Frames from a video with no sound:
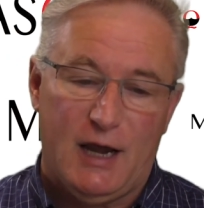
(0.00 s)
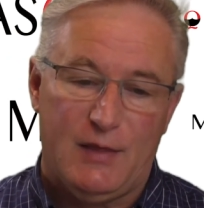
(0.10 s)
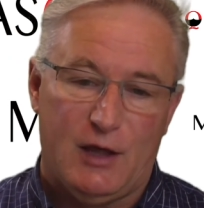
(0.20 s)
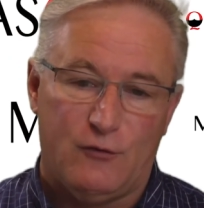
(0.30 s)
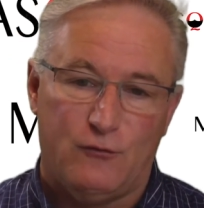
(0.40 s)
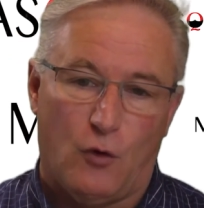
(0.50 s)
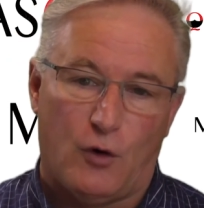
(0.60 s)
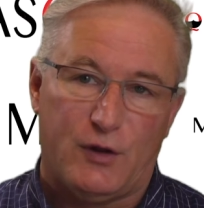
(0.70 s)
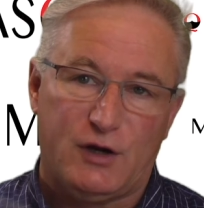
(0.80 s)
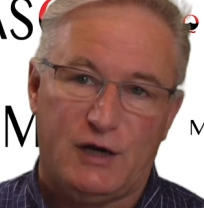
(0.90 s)
and then
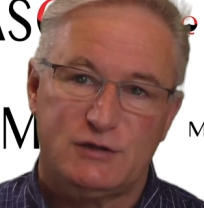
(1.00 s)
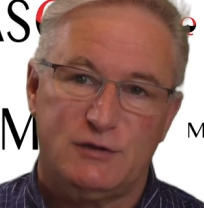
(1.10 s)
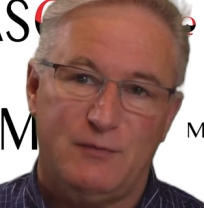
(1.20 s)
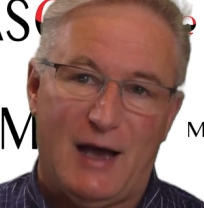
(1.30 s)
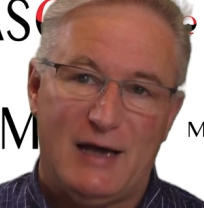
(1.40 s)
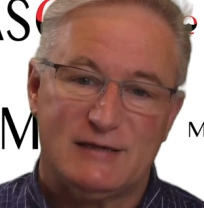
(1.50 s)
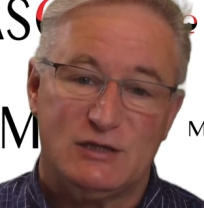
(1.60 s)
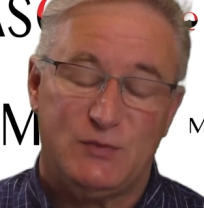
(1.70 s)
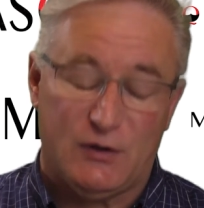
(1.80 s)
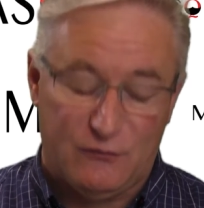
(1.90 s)
for the custom masks
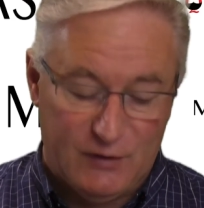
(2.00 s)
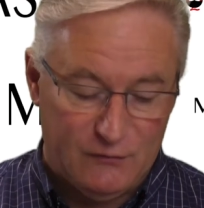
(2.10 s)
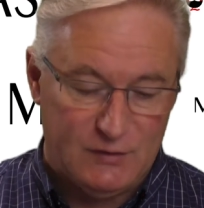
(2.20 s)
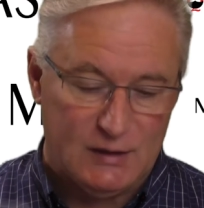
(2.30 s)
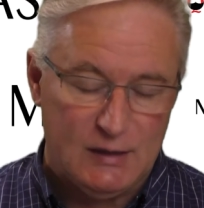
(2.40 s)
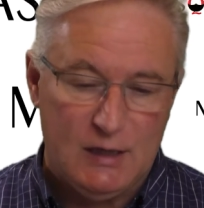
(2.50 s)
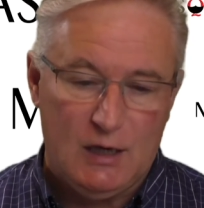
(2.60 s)
has been 50.